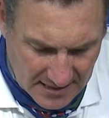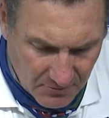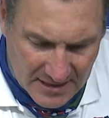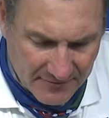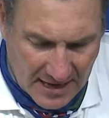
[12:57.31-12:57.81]

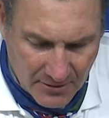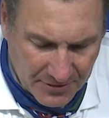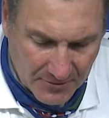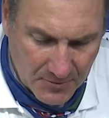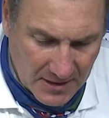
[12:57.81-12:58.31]
I don't
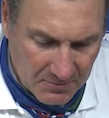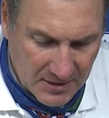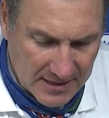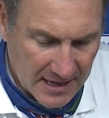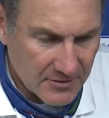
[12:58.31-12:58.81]
think we've gotten
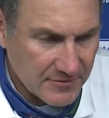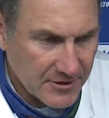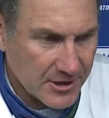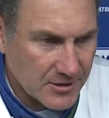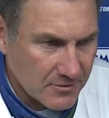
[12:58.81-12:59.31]
into a
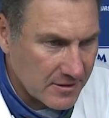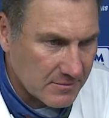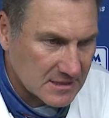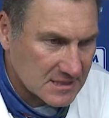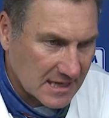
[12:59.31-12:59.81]
very good
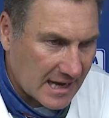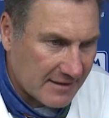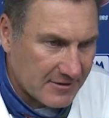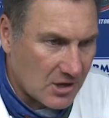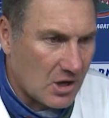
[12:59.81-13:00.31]
rhythm in the second
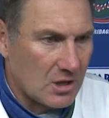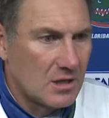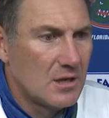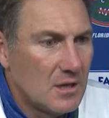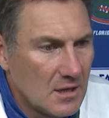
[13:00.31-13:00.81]
half at all
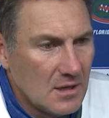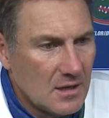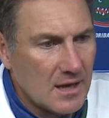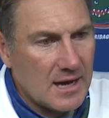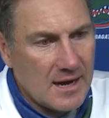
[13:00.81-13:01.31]

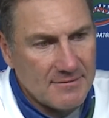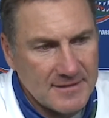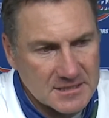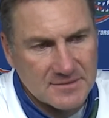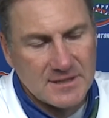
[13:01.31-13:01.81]

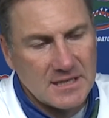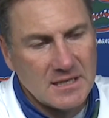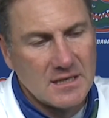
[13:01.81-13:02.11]
offensively.